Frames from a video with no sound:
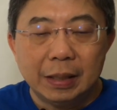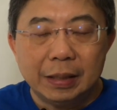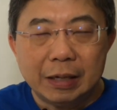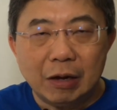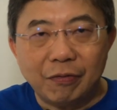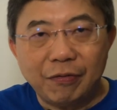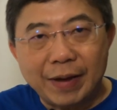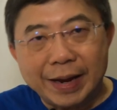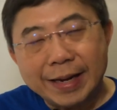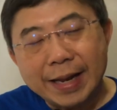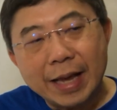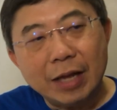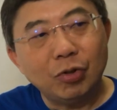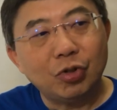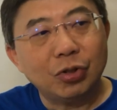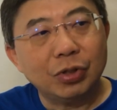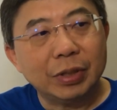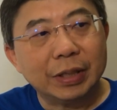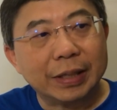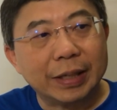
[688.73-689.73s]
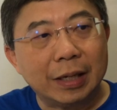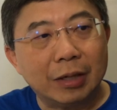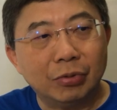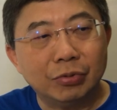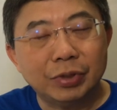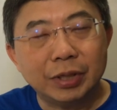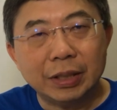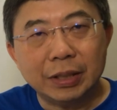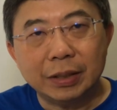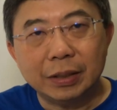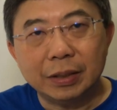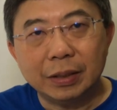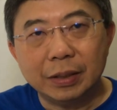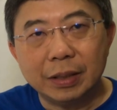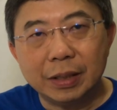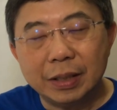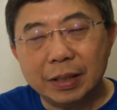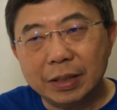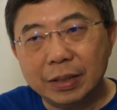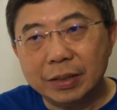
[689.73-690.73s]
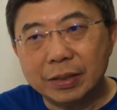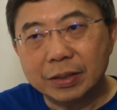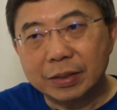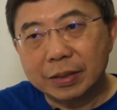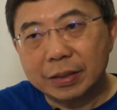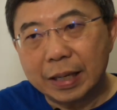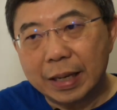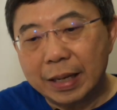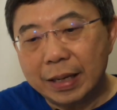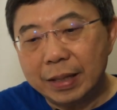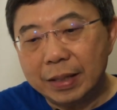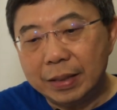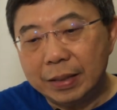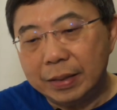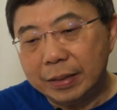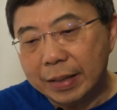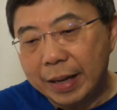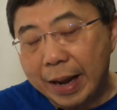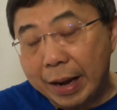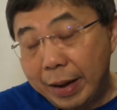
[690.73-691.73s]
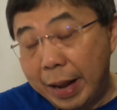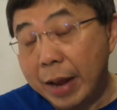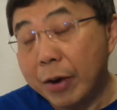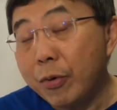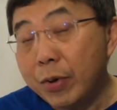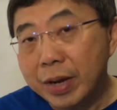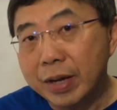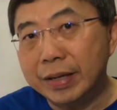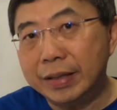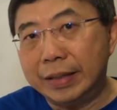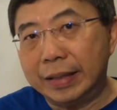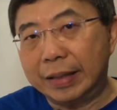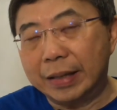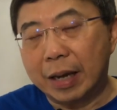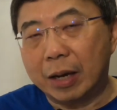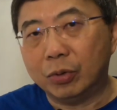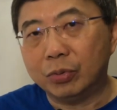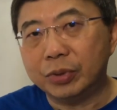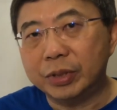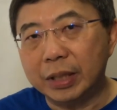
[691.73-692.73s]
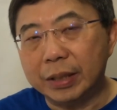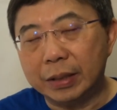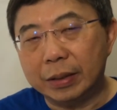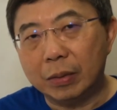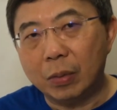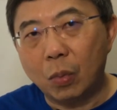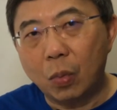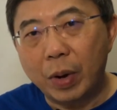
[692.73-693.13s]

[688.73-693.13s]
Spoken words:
Now, financial accounting is an area in accounting